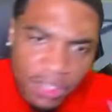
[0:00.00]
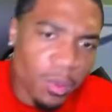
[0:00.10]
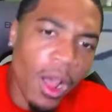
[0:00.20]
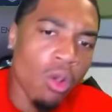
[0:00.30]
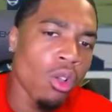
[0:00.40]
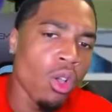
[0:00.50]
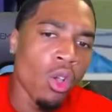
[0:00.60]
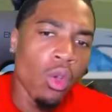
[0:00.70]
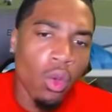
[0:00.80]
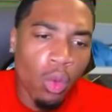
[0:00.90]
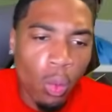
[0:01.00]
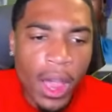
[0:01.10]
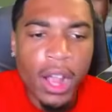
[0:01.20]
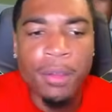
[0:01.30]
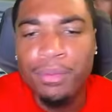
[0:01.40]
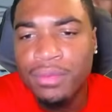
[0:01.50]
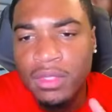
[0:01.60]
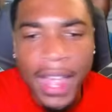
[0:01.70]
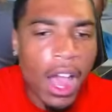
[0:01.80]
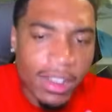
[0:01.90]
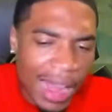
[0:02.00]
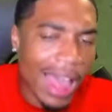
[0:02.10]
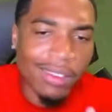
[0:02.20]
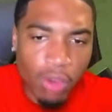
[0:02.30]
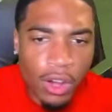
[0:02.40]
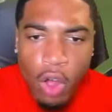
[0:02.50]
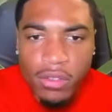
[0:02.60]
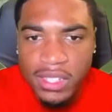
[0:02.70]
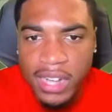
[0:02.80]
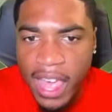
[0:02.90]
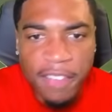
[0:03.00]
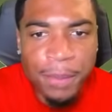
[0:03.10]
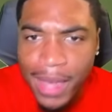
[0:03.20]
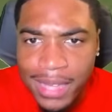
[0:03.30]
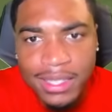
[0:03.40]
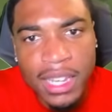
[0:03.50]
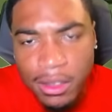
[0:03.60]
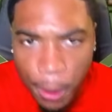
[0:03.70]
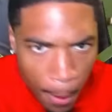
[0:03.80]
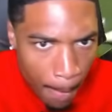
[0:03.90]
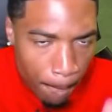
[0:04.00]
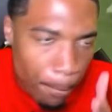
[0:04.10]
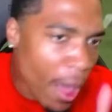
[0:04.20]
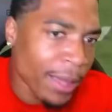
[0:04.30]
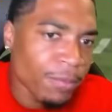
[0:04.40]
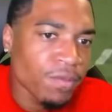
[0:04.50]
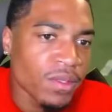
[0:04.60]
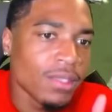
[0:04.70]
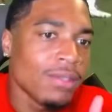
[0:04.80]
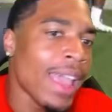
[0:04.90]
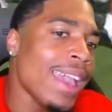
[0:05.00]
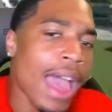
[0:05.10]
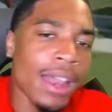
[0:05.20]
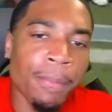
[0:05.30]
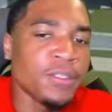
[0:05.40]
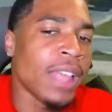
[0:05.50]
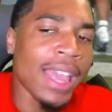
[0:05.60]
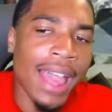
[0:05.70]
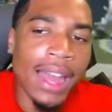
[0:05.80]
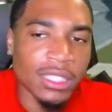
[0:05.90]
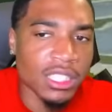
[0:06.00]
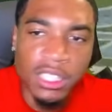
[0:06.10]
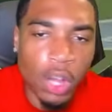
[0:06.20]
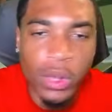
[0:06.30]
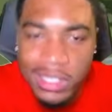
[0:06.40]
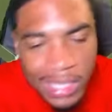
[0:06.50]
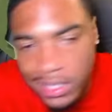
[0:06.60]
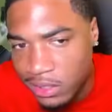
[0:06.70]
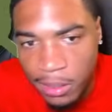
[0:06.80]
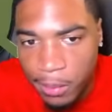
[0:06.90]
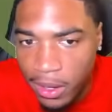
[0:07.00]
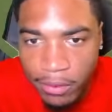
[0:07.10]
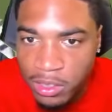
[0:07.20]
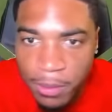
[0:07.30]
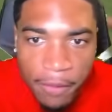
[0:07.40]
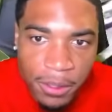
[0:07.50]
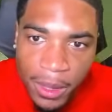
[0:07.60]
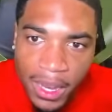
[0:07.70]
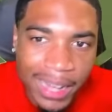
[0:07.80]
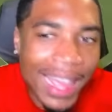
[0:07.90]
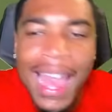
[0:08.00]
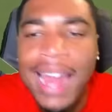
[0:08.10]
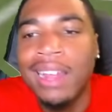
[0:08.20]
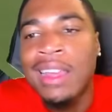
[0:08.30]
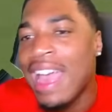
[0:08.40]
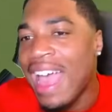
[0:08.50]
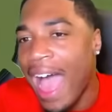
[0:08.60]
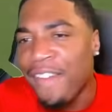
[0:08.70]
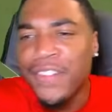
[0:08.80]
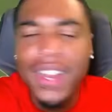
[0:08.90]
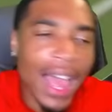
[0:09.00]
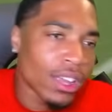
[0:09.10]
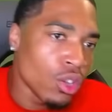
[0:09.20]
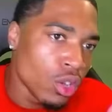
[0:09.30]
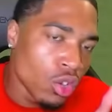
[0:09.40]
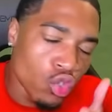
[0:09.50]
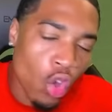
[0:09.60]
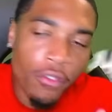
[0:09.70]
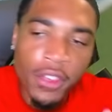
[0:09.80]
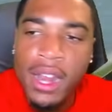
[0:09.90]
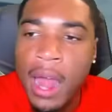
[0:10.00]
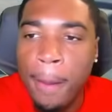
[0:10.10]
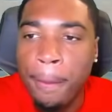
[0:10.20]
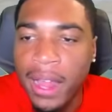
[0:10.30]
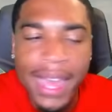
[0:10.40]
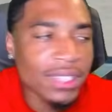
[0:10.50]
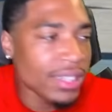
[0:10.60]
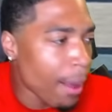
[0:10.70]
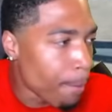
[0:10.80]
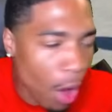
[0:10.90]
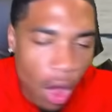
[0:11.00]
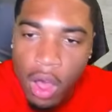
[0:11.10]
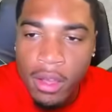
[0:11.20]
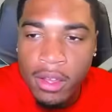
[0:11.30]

bro, where they are not runovers in the FBS either, but they gotta they gotta just show consistency, bro. Like respectfully, bro. Like they gotta. I feel like North Carolina plays and they ball